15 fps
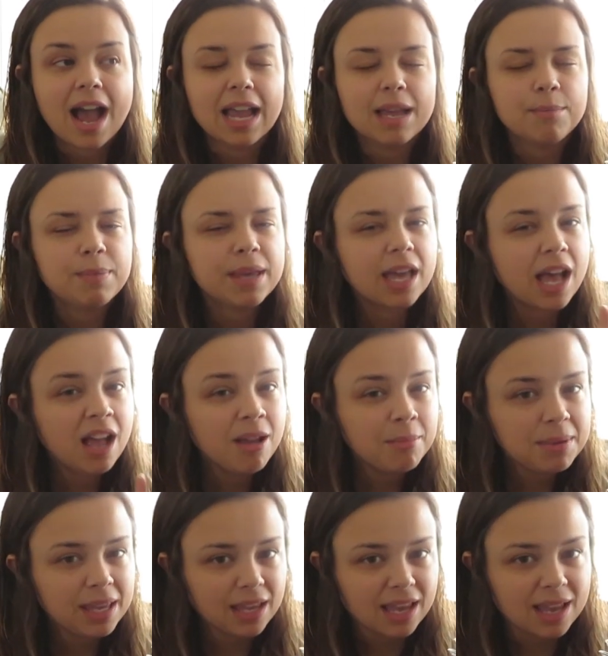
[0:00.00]
I am
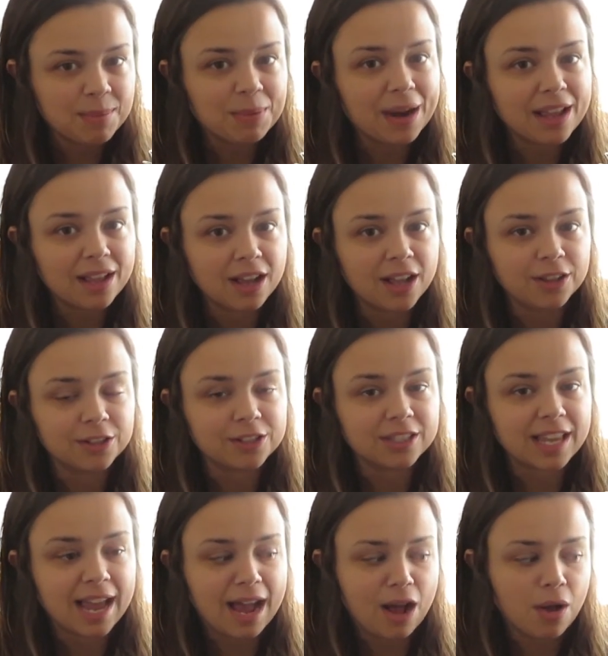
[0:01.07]
becoming a bright
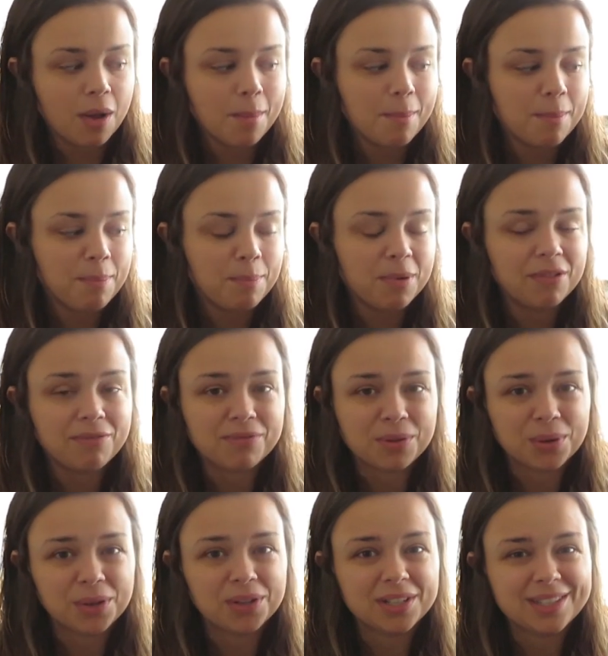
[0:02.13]
colors gal but
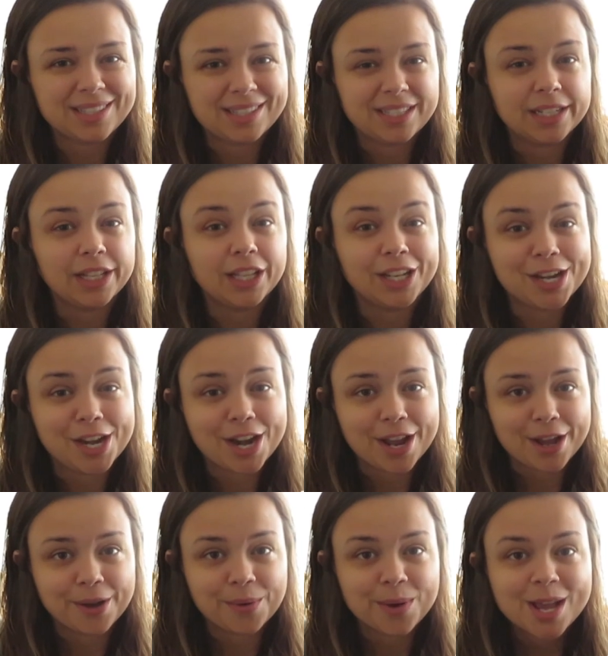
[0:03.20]
floral is still a
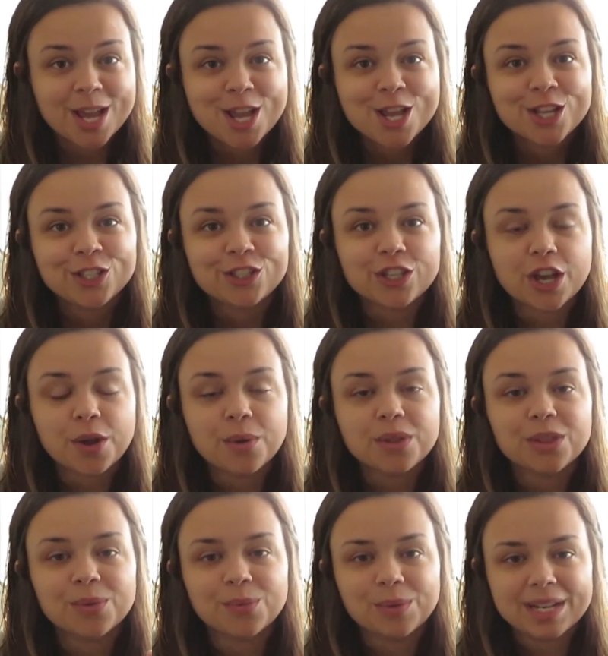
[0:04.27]
no.
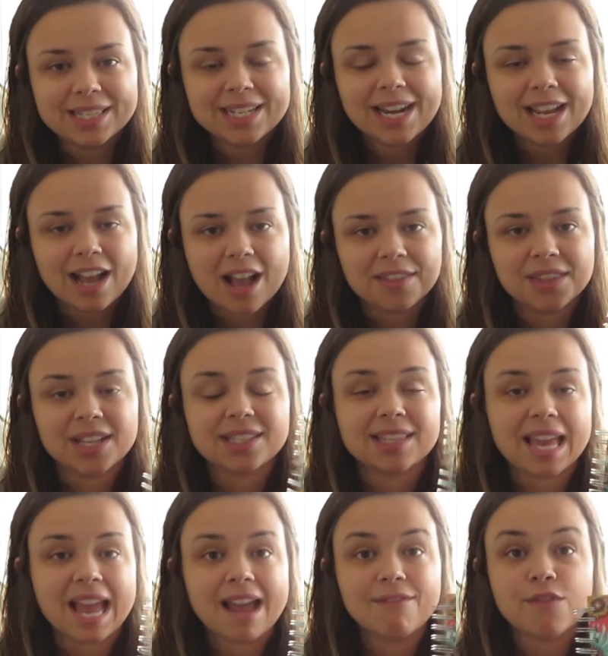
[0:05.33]
So the reason I got this,
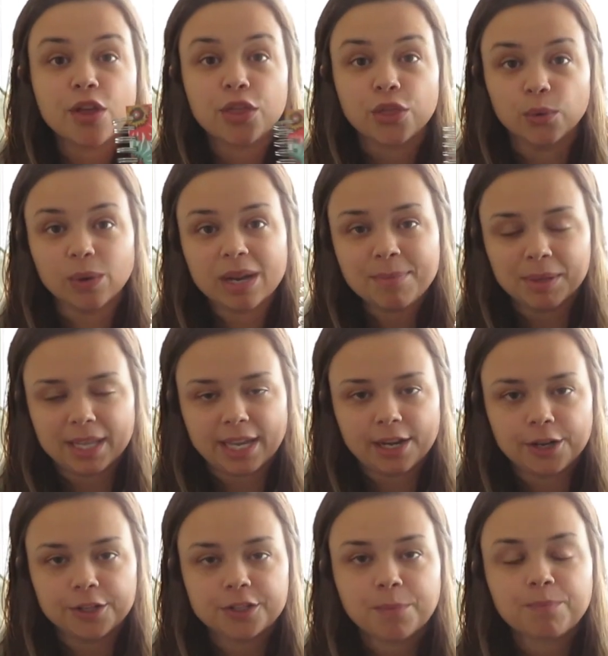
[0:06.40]
they have three
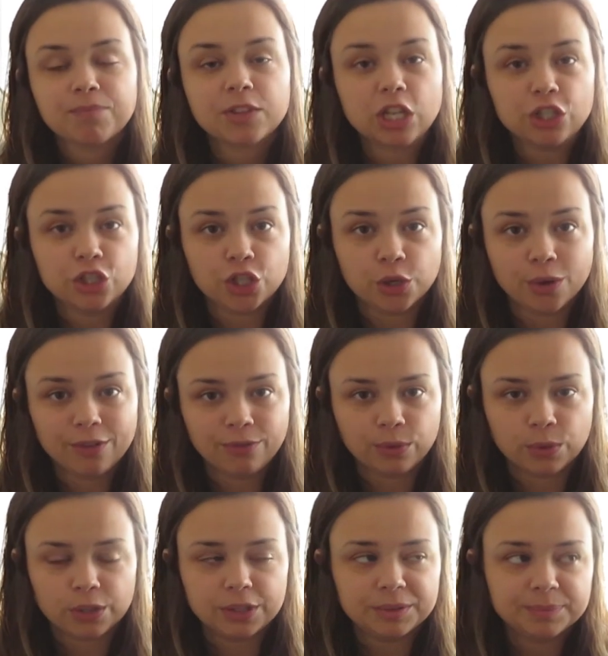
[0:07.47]
planners, two are
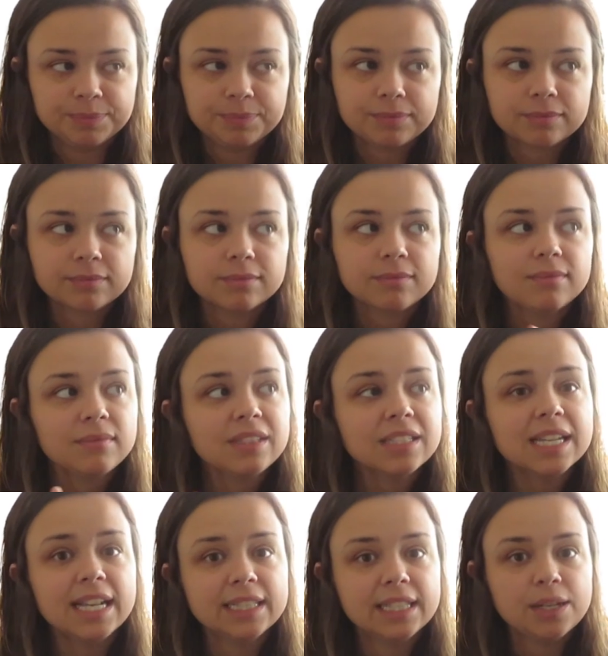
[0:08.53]
floral,
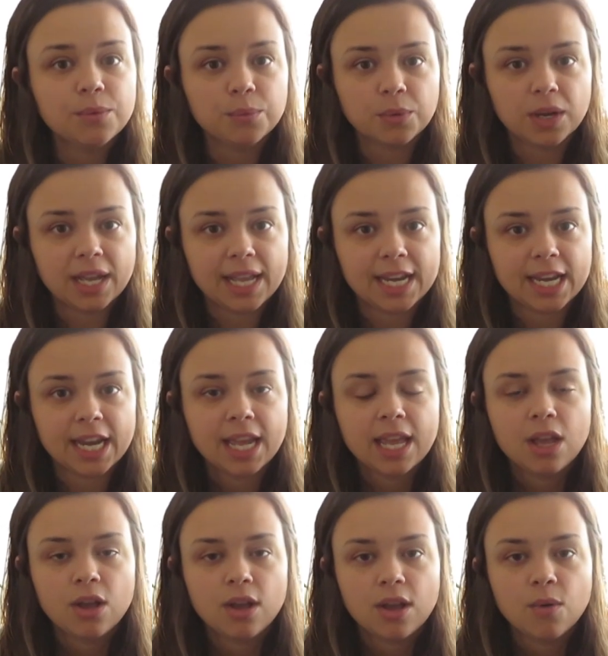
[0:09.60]
and then one
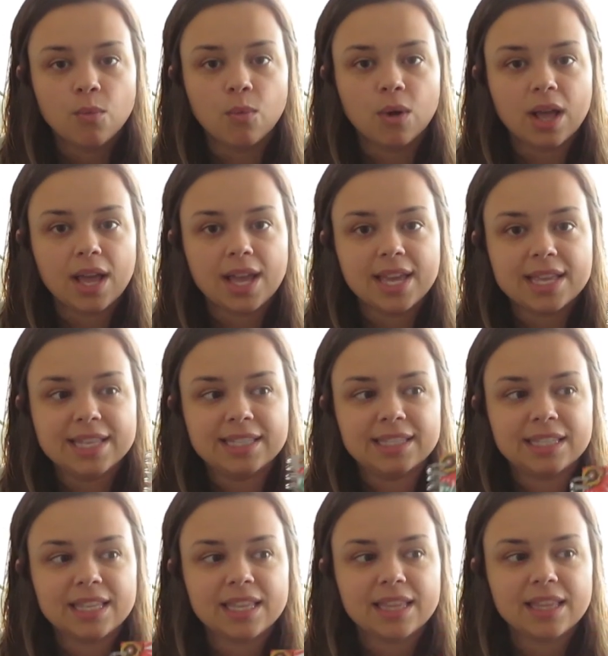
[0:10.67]

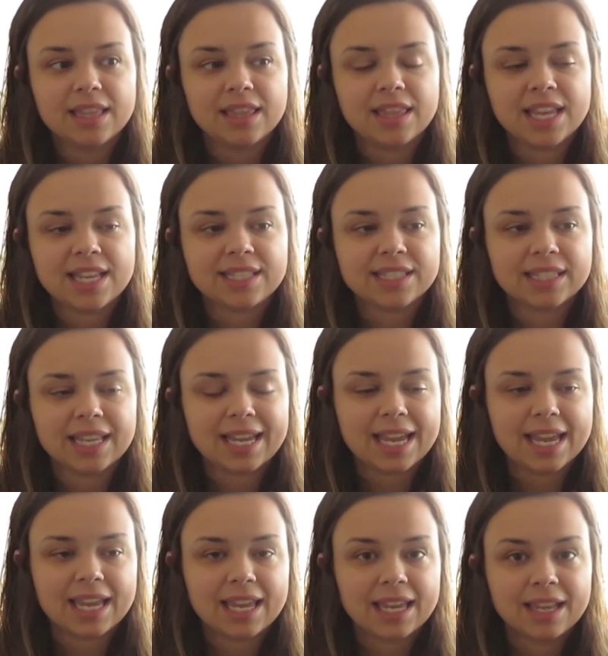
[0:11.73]
was this
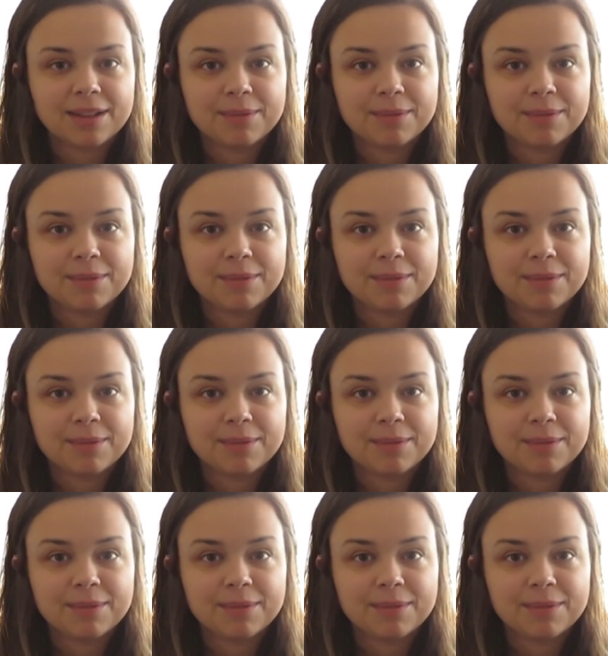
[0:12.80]
like